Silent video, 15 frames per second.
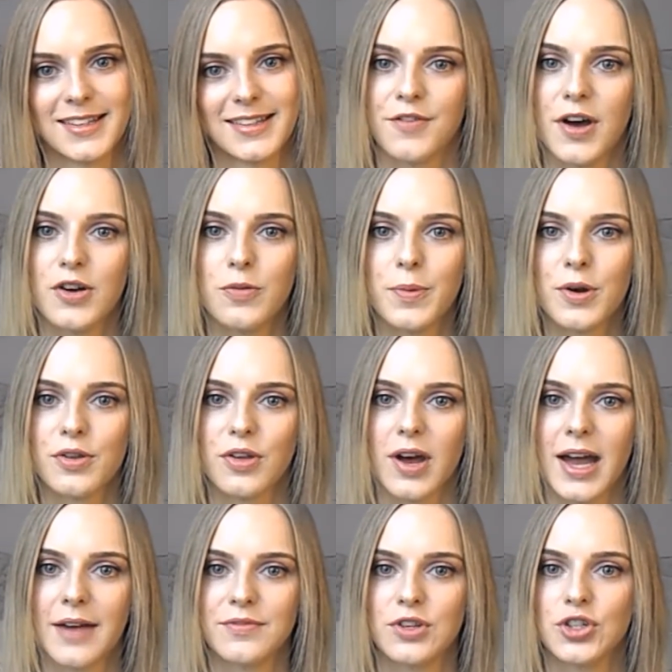The final book that
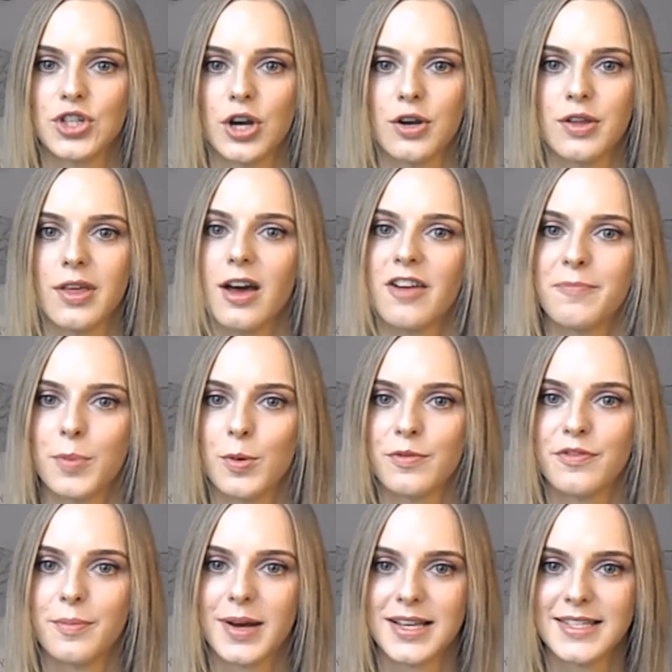I have to show you that I've bought
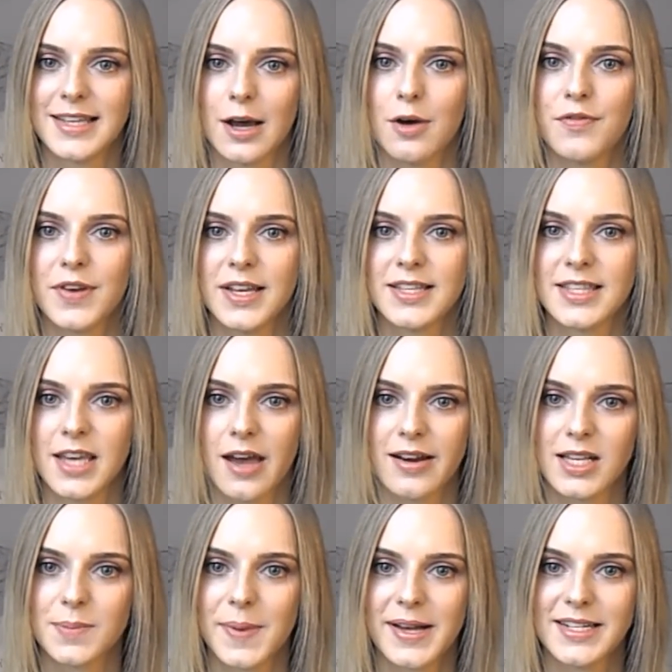for myself is The
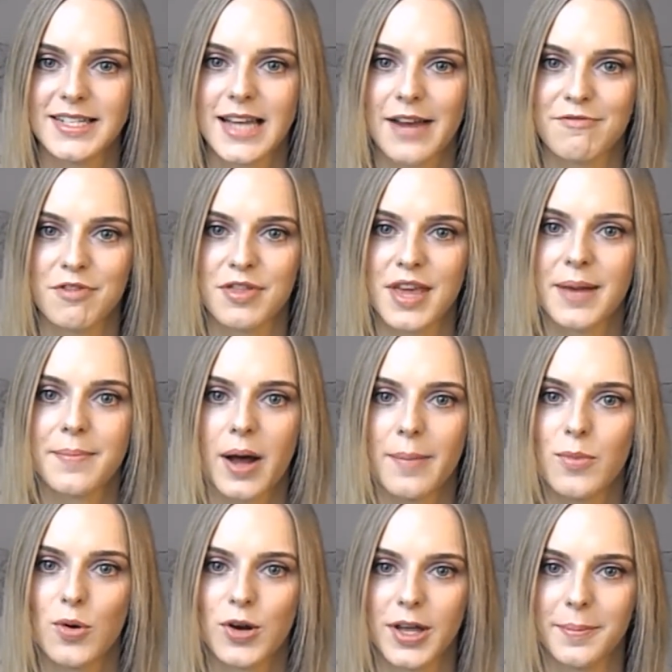Unexpected Everything by
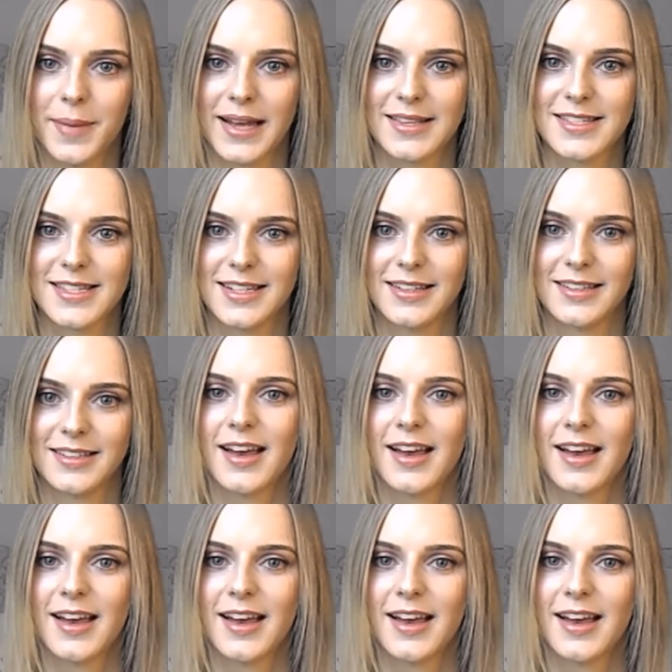Morgan Matson.